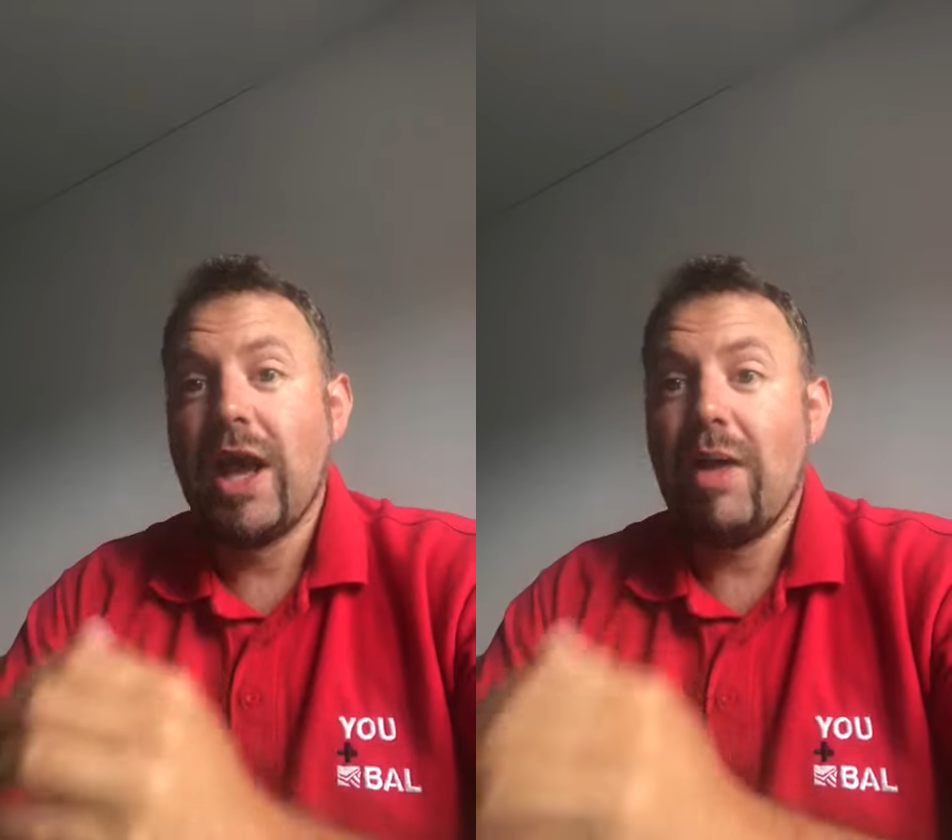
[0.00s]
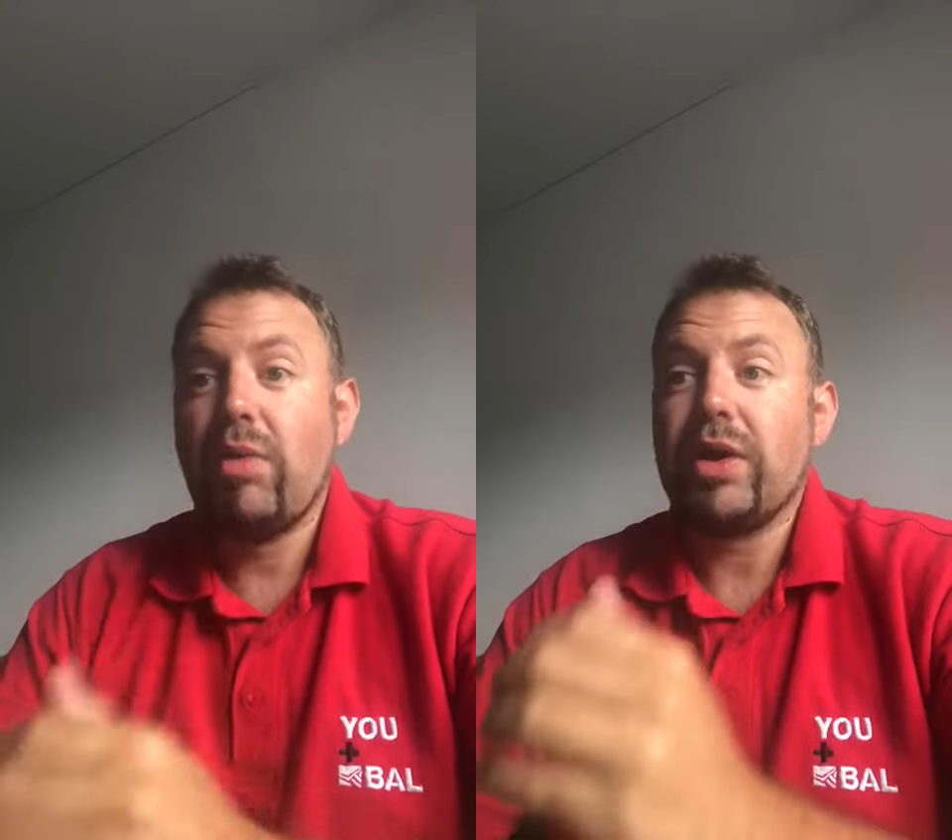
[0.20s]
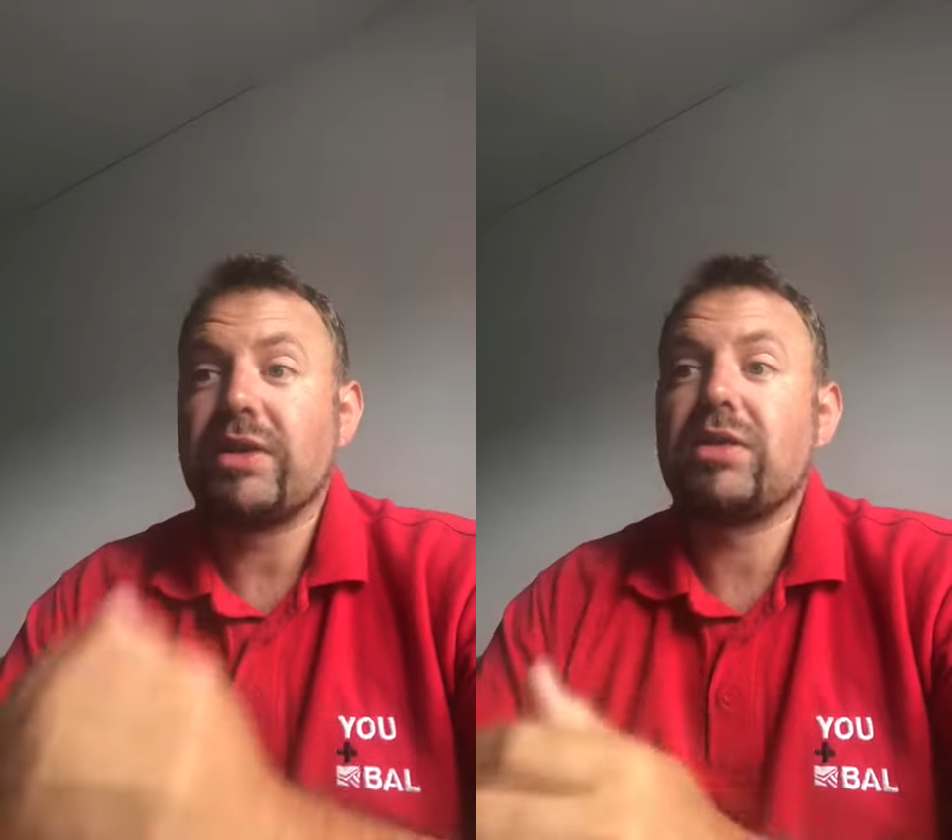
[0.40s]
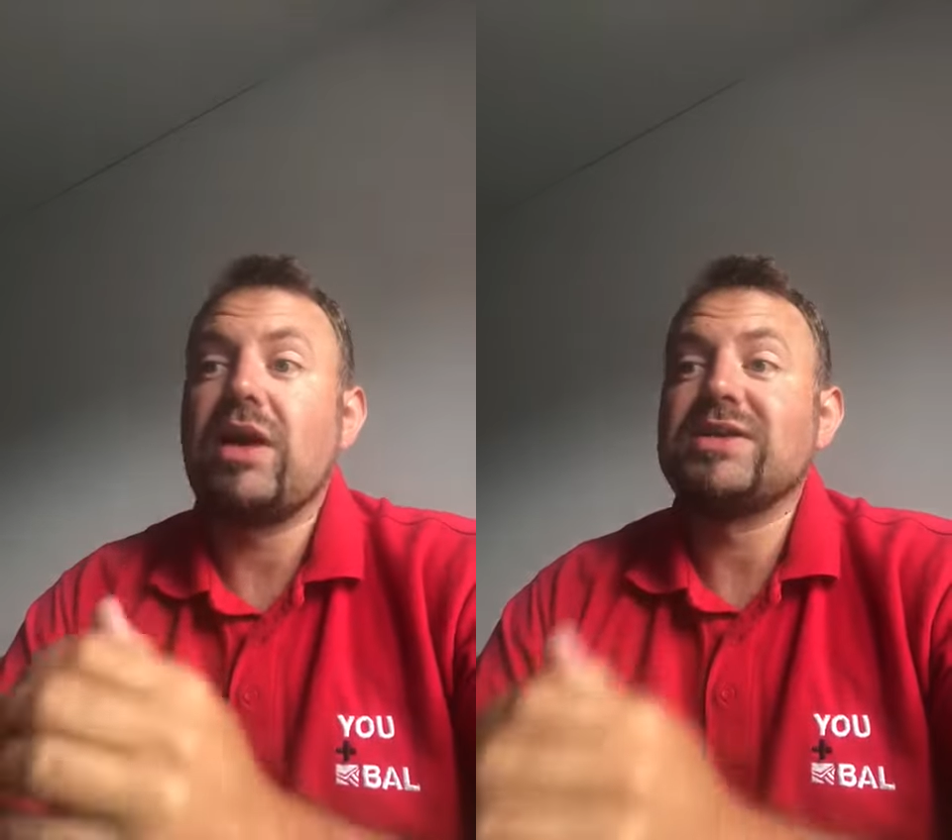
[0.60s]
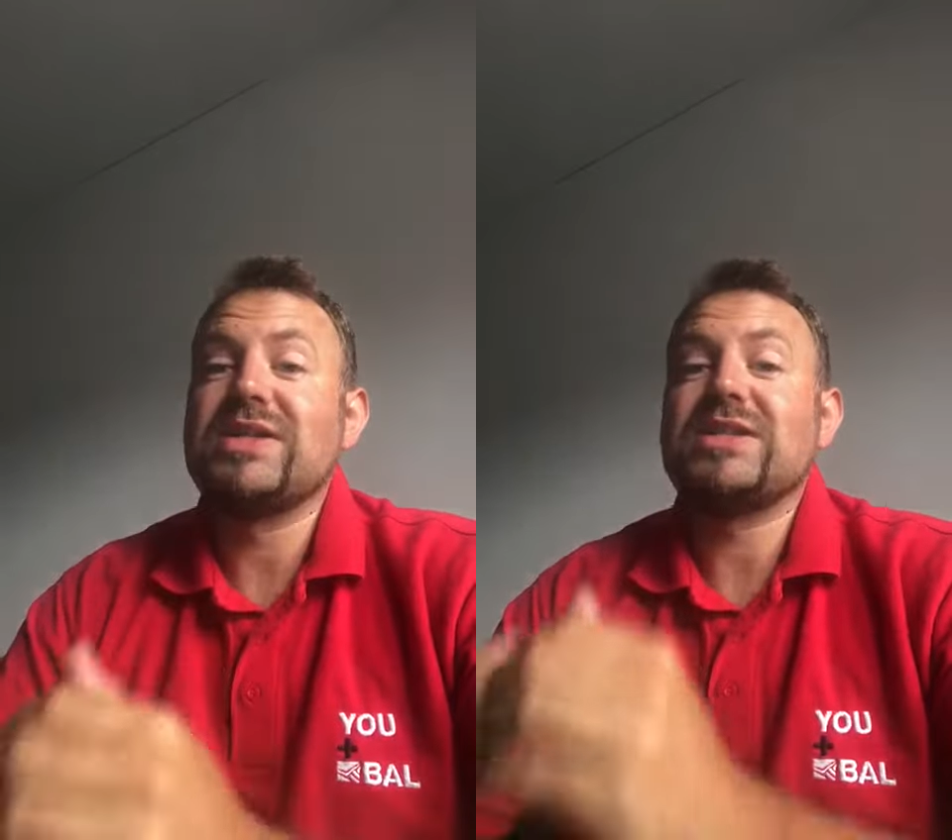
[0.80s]
and what it
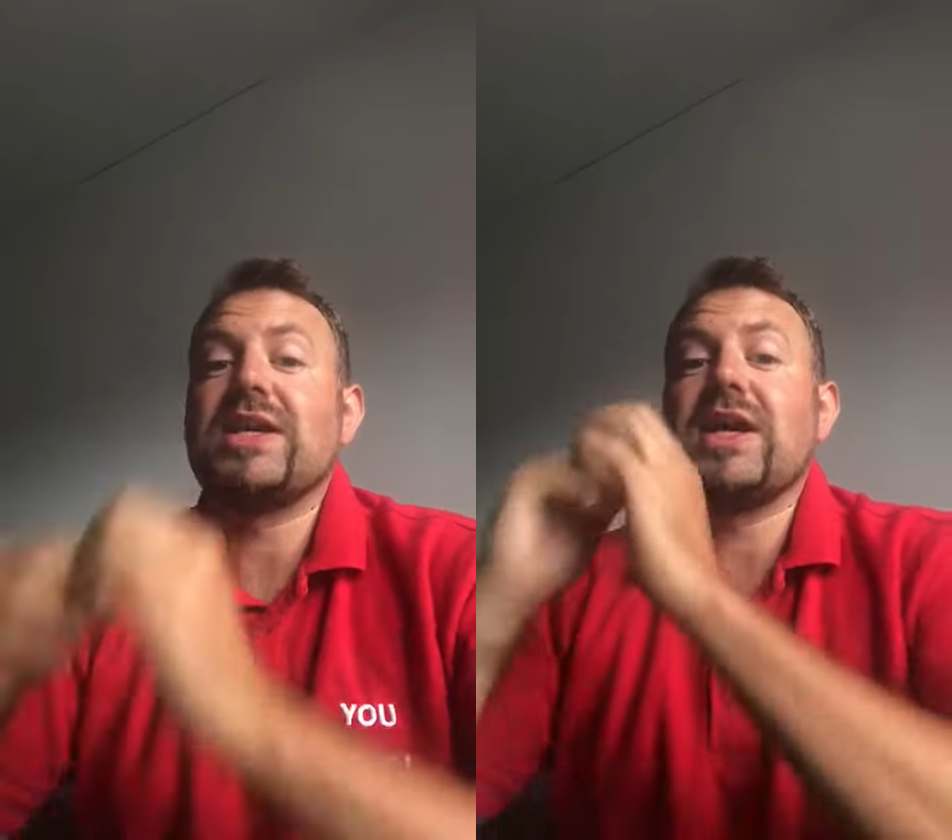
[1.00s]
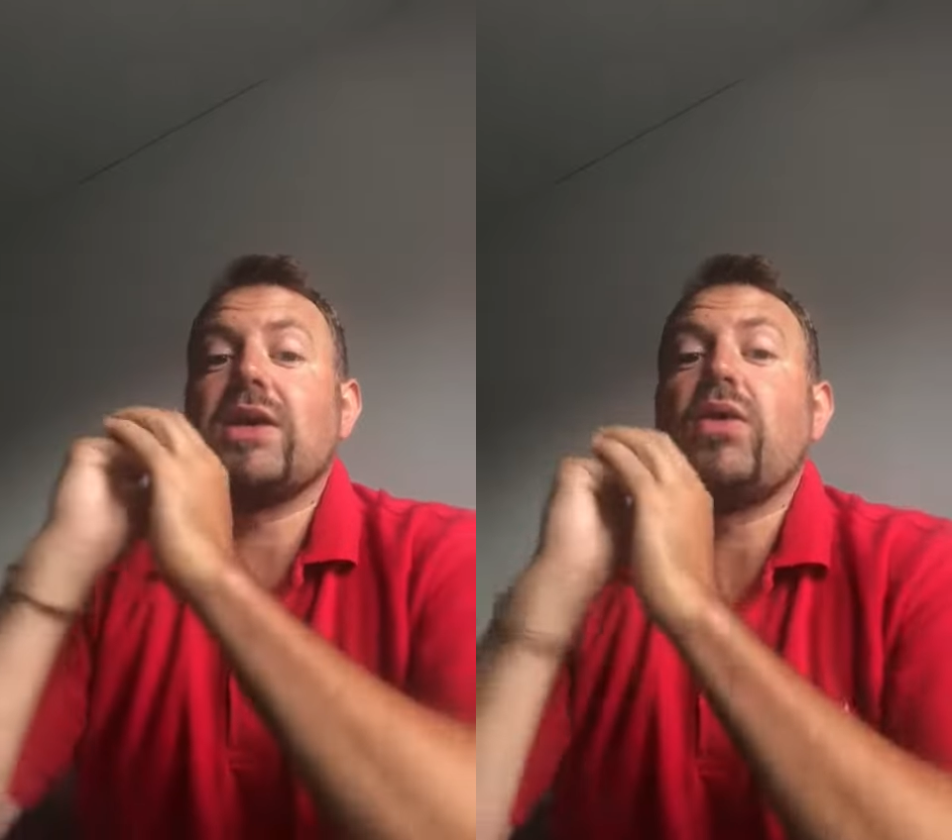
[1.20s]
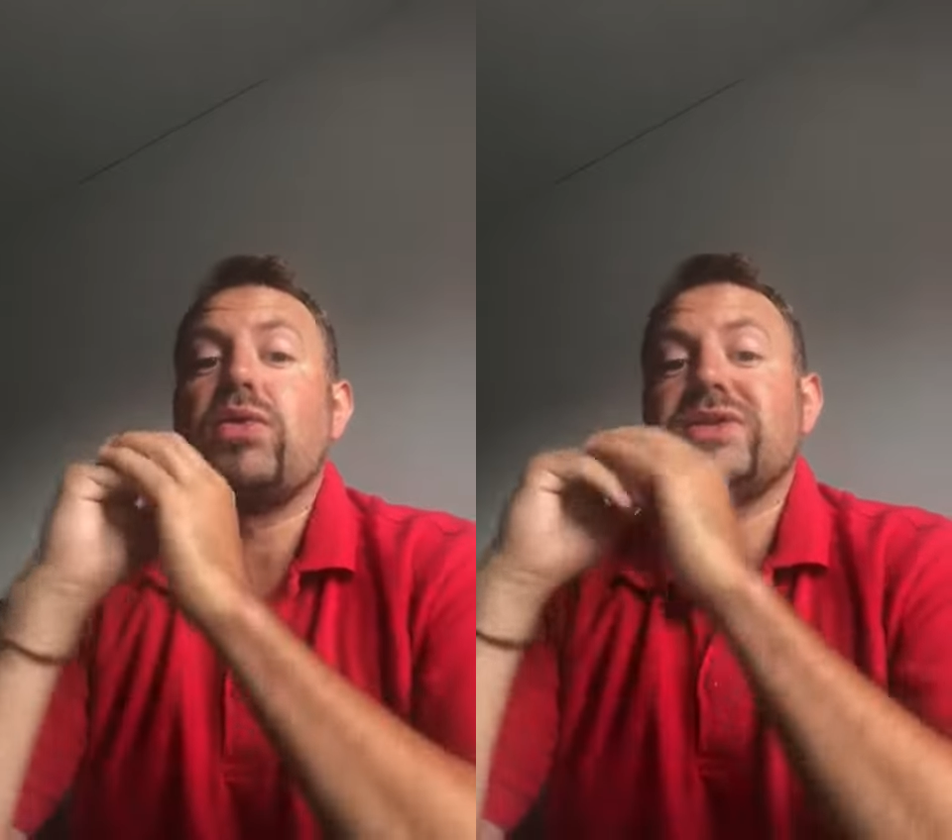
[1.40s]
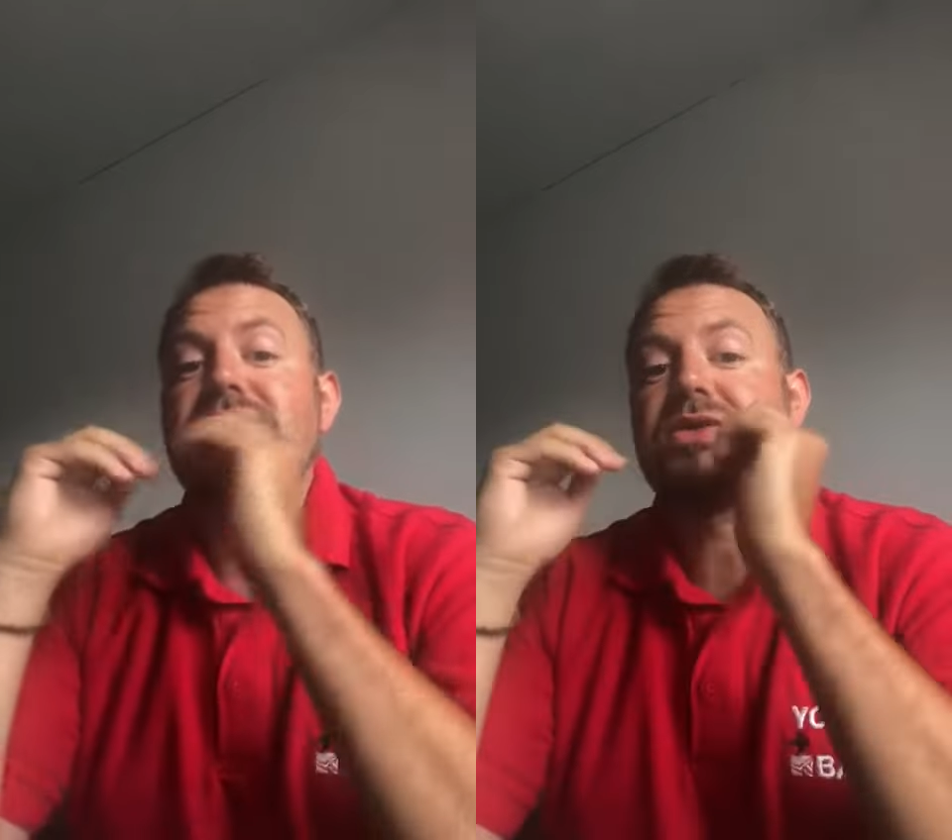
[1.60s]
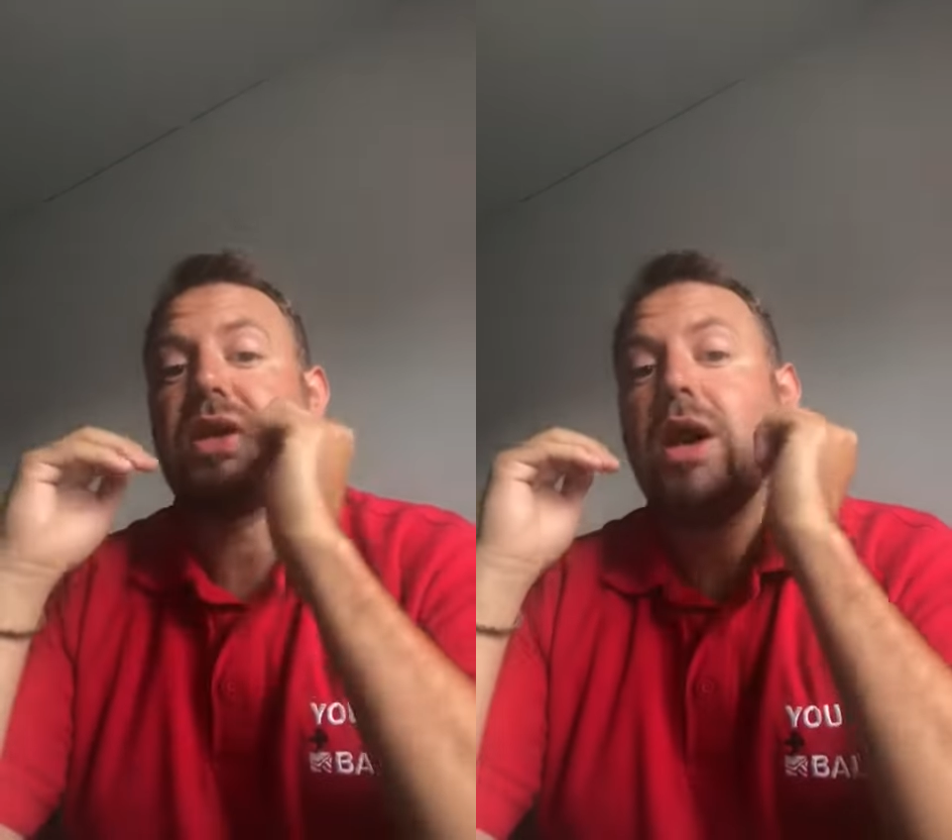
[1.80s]
does is it causes